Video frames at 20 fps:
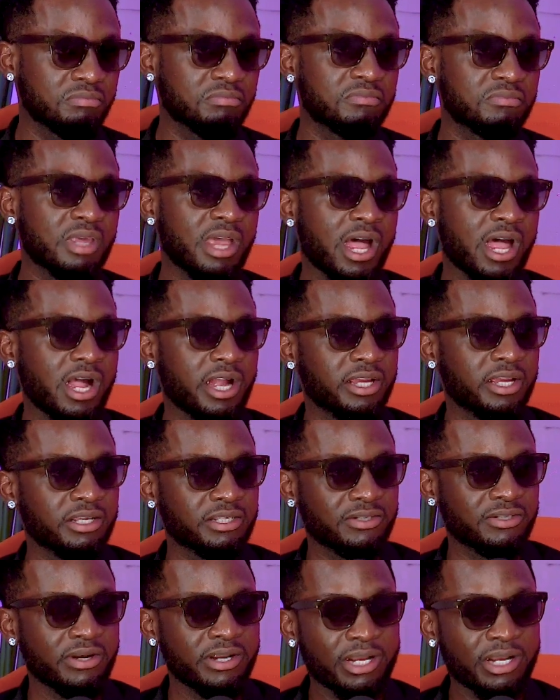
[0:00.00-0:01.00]
I
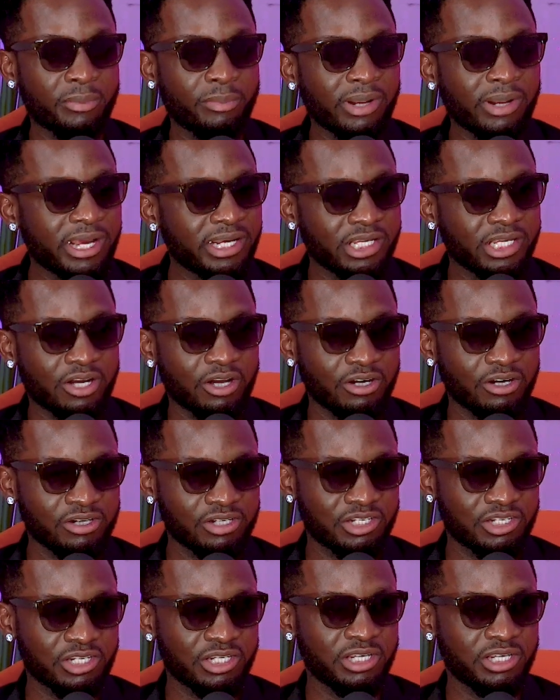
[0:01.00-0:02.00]
studied applied
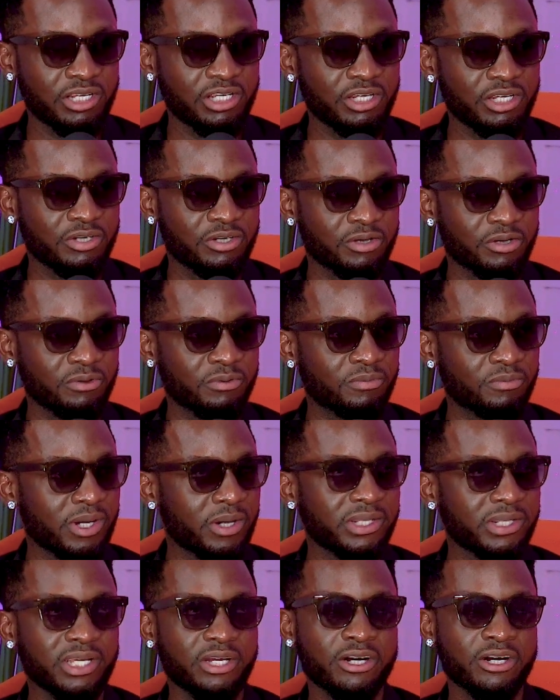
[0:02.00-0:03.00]
ecology, you know, about
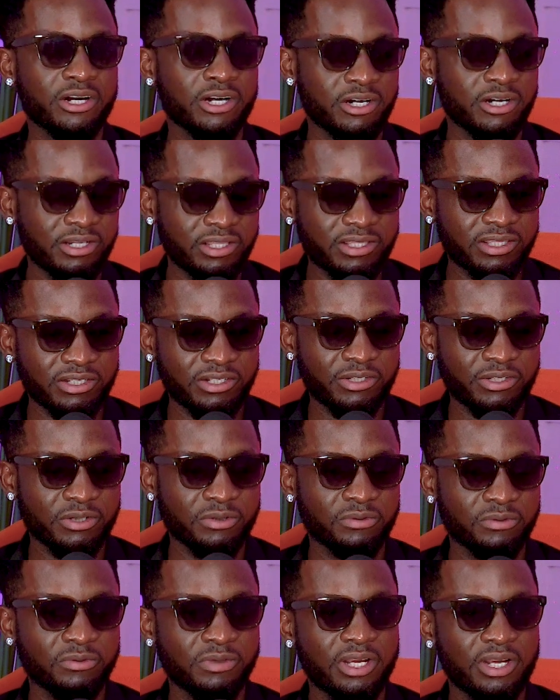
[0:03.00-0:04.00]
the earth, you
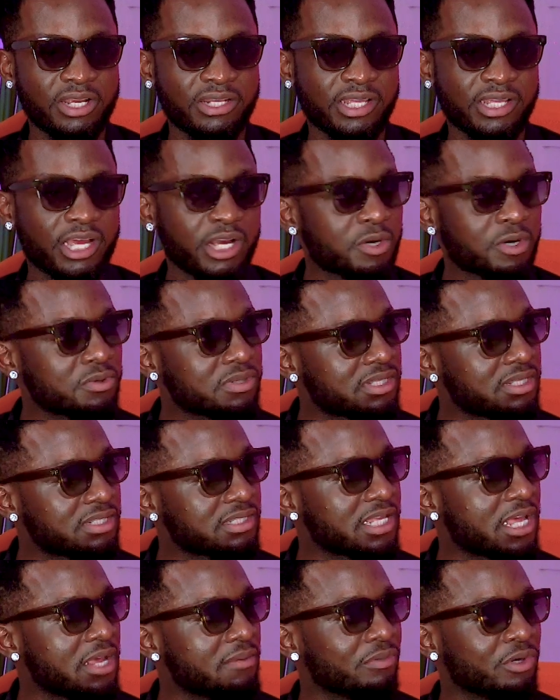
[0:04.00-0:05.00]
know, the
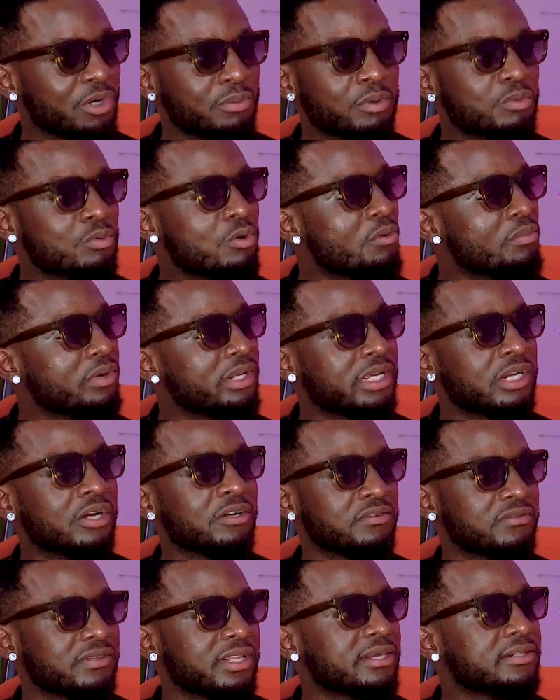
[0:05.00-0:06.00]
ecosystem, global warming, and all
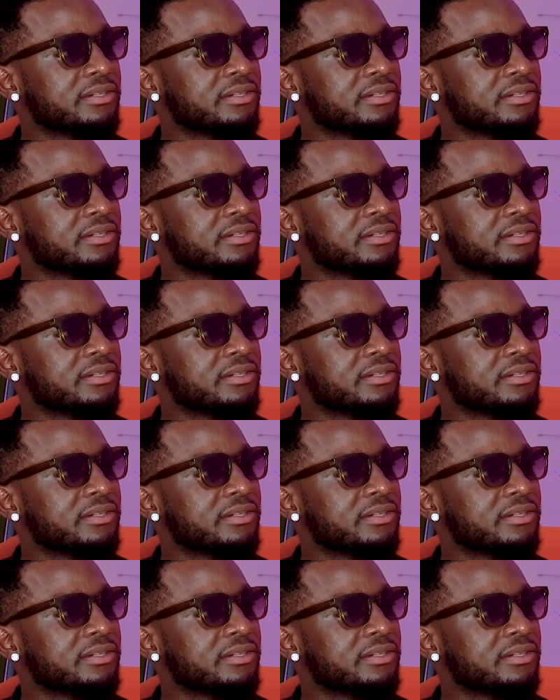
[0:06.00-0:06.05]
of that.